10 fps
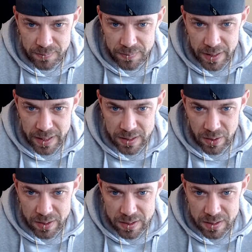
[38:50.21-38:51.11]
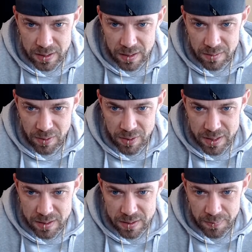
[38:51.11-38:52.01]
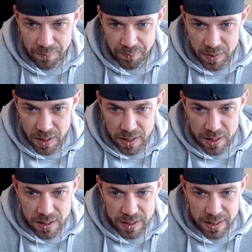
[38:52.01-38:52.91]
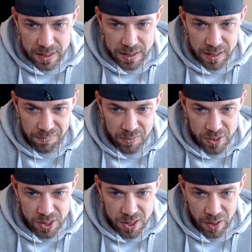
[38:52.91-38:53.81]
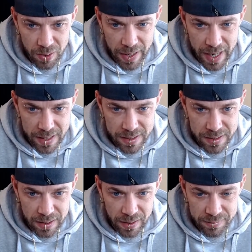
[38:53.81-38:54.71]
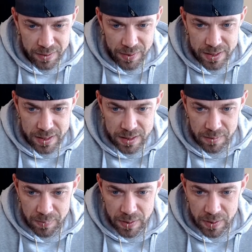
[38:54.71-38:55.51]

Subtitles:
They're nice. They're very... So these are different style heads. So I've noticed there's a...